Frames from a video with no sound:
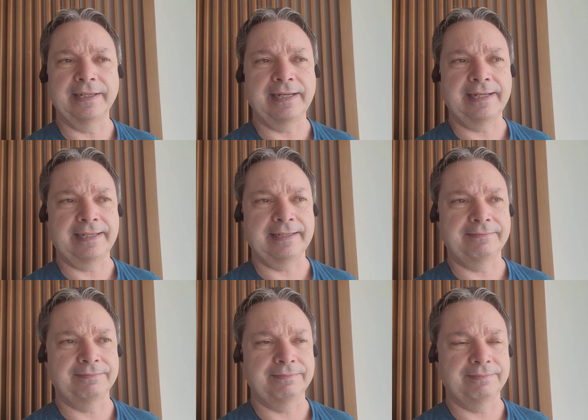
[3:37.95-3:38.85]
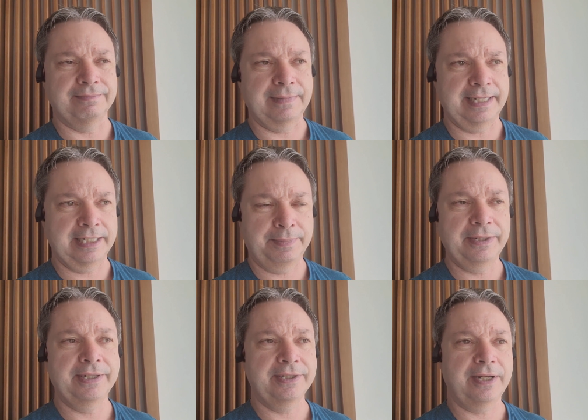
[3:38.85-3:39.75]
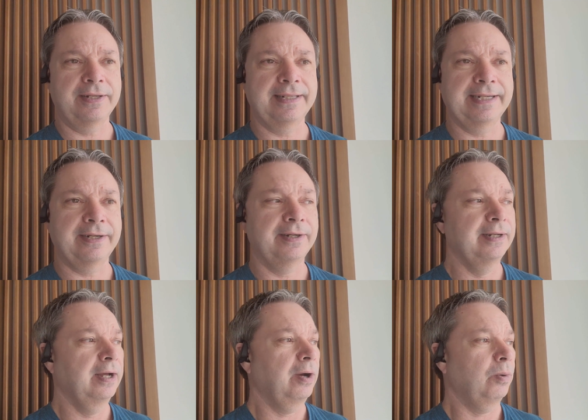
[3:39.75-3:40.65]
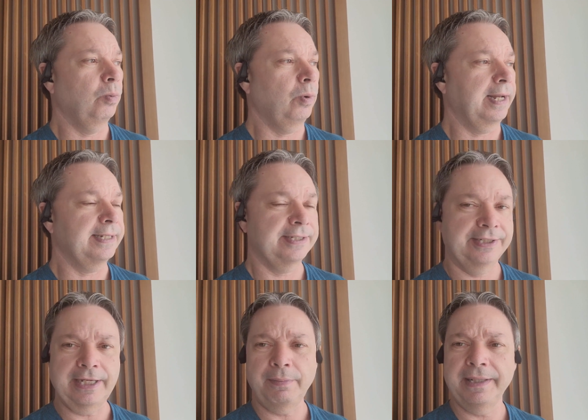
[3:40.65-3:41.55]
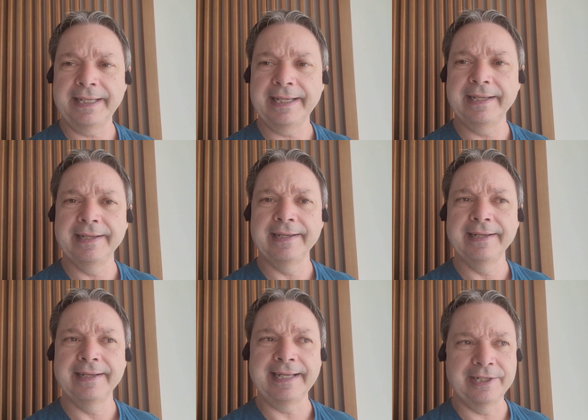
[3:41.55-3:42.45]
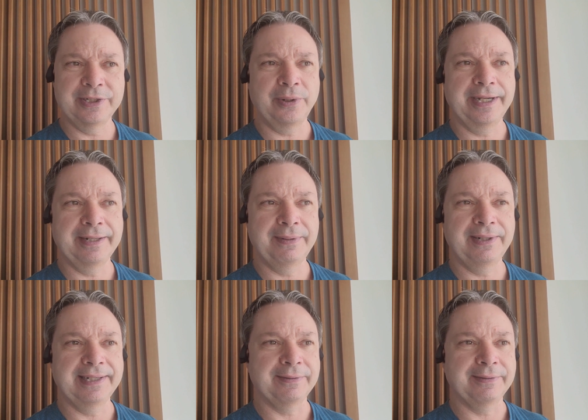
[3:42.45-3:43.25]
Um, my experience on there was doubly enjoyable.